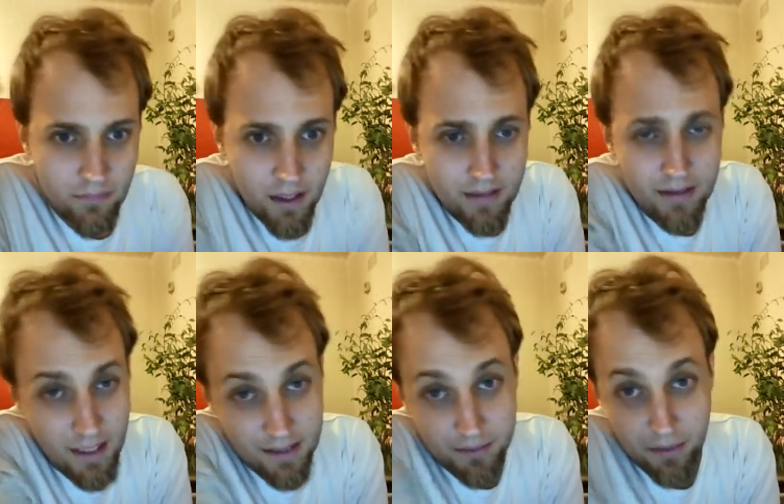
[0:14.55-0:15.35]
and the
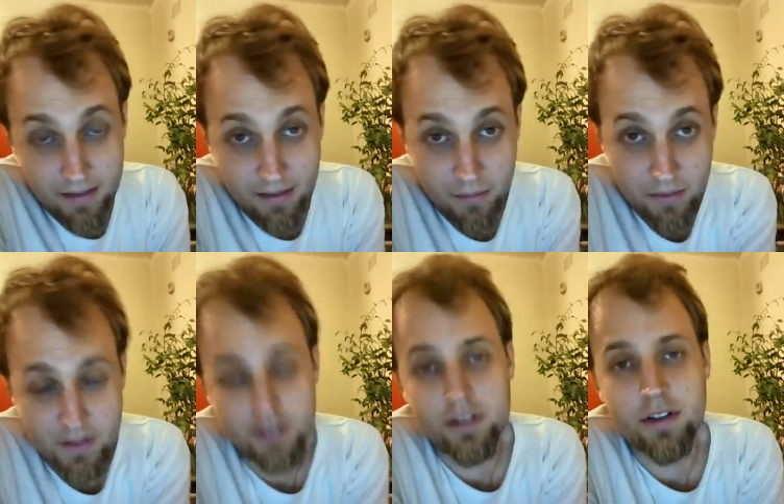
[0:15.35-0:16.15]
last one I think was
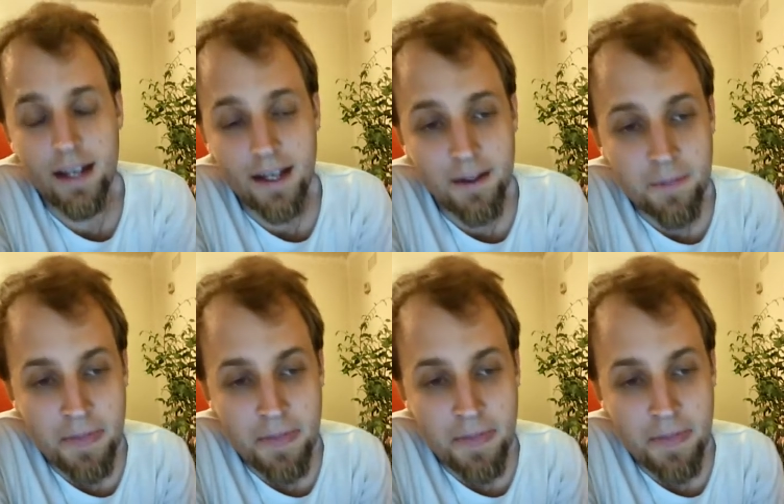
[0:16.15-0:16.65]
just today.